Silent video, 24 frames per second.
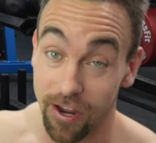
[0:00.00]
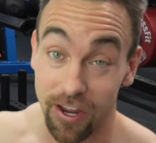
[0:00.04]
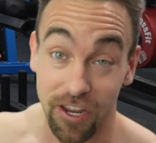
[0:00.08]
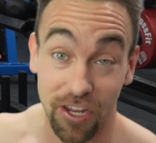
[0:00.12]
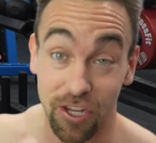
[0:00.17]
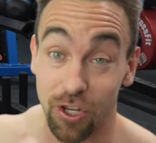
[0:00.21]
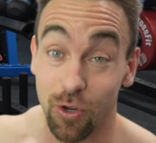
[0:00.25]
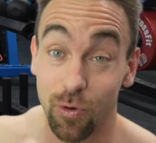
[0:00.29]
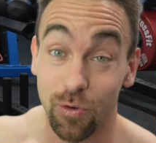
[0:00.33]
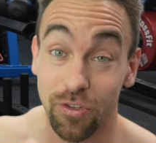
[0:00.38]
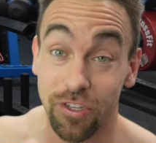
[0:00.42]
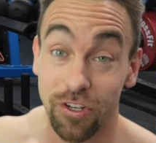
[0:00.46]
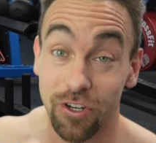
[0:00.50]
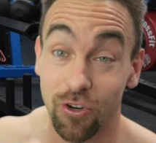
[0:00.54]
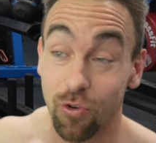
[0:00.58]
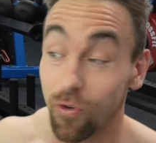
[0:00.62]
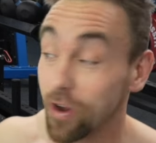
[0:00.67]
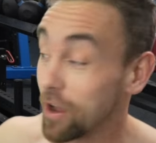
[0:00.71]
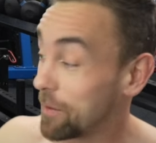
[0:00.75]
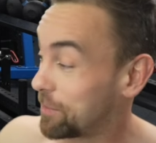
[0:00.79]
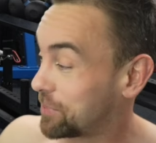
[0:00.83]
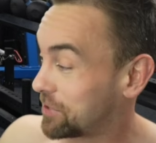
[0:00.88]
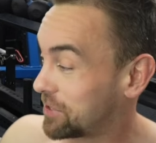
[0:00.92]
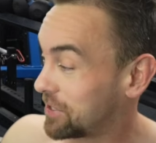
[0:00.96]
using
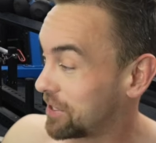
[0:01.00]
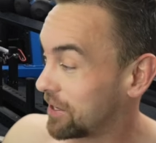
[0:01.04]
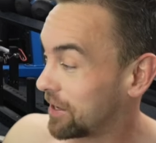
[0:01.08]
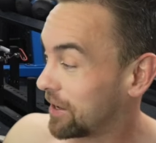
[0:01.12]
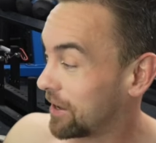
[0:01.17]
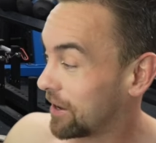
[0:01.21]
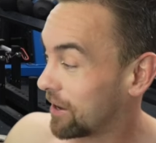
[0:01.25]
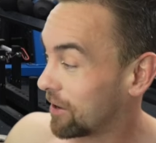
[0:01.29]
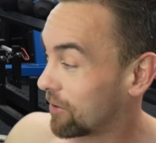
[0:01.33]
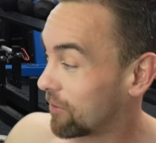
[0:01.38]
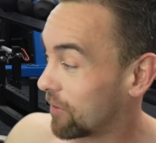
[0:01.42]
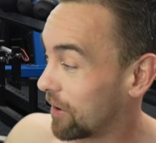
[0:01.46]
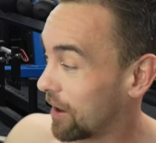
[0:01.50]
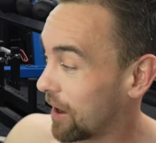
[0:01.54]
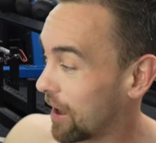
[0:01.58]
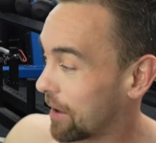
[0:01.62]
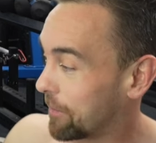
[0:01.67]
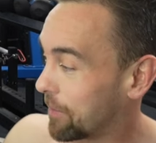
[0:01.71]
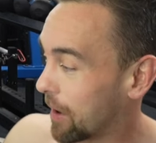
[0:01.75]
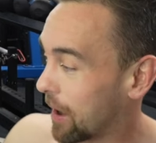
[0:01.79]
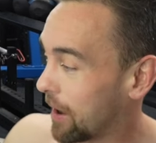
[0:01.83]
grips, right?